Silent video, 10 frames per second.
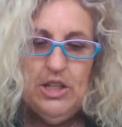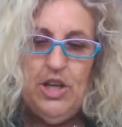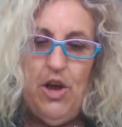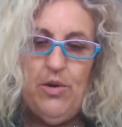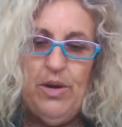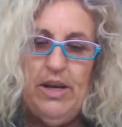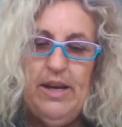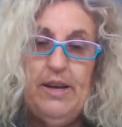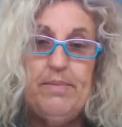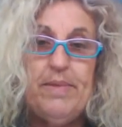So
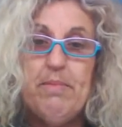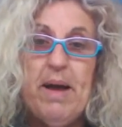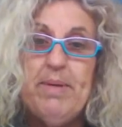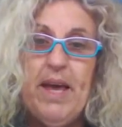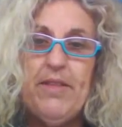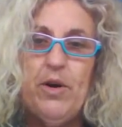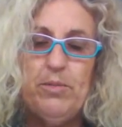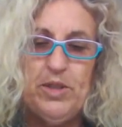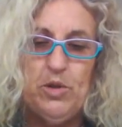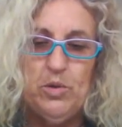there may be other
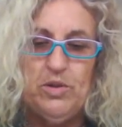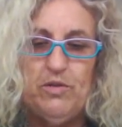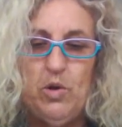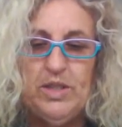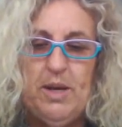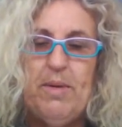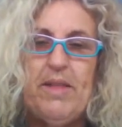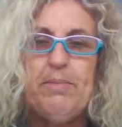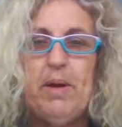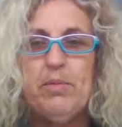obstacles. Of course, some
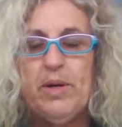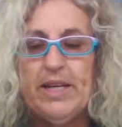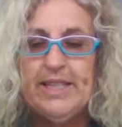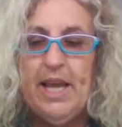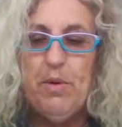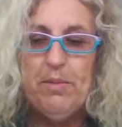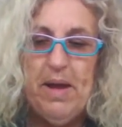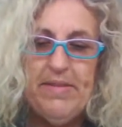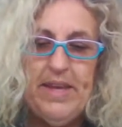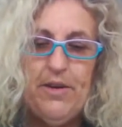other people are going to say, what
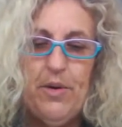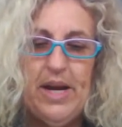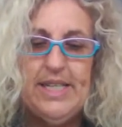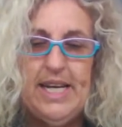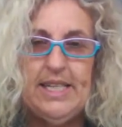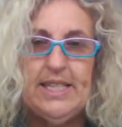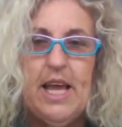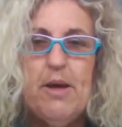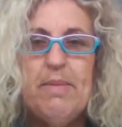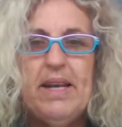about the
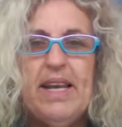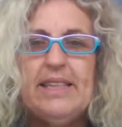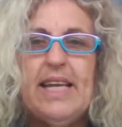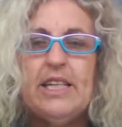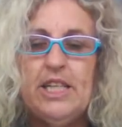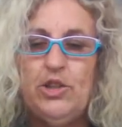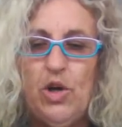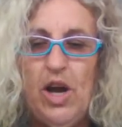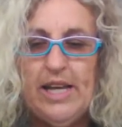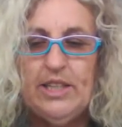under-18s? But let's actually
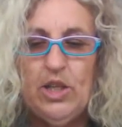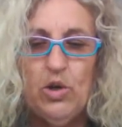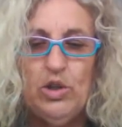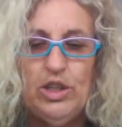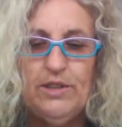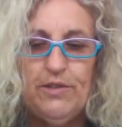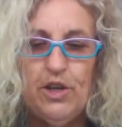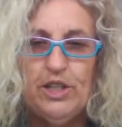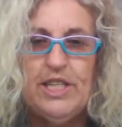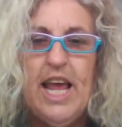try solutions
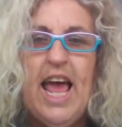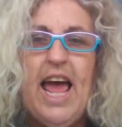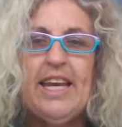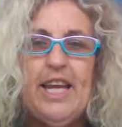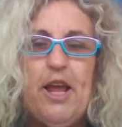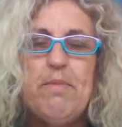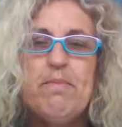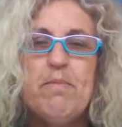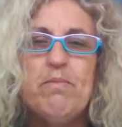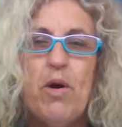first and
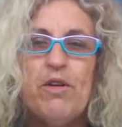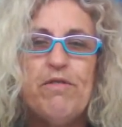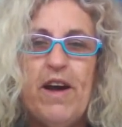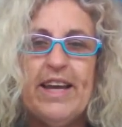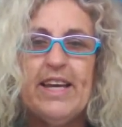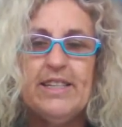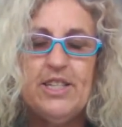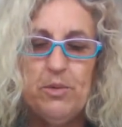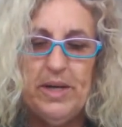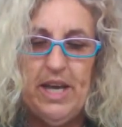keep modifying it
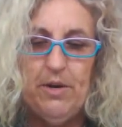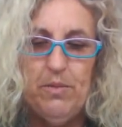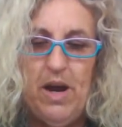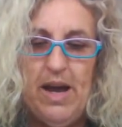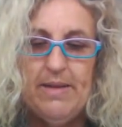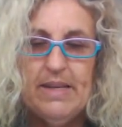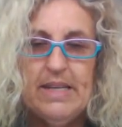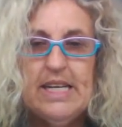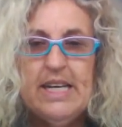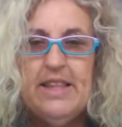until we get it right.
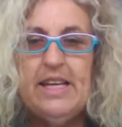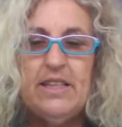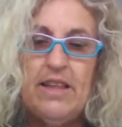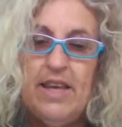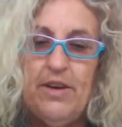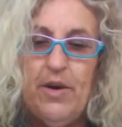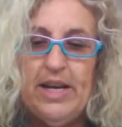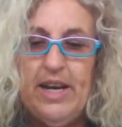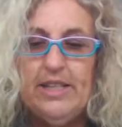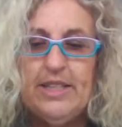Things like the
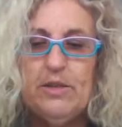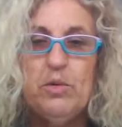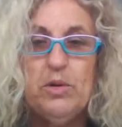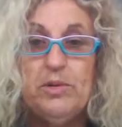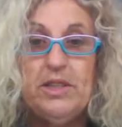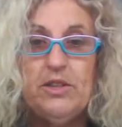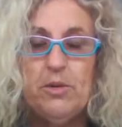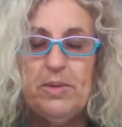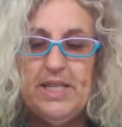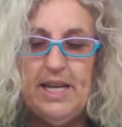under-18s, there would
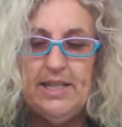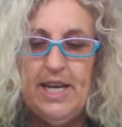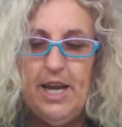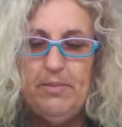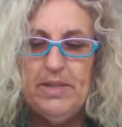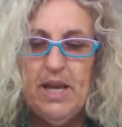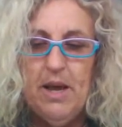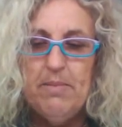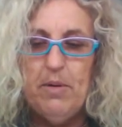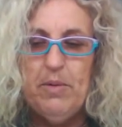still be 10 teams,
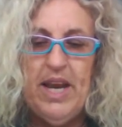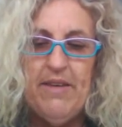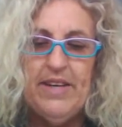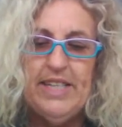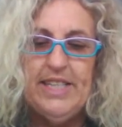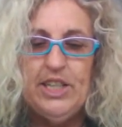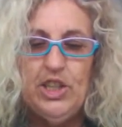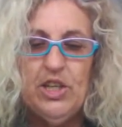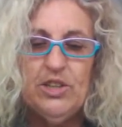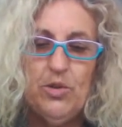but we'd have an
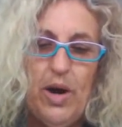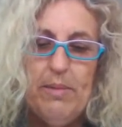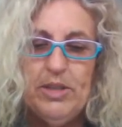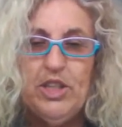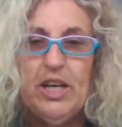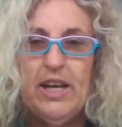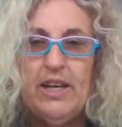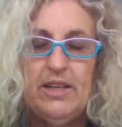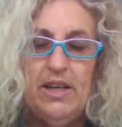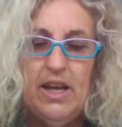Indigenous or Amateur
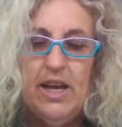League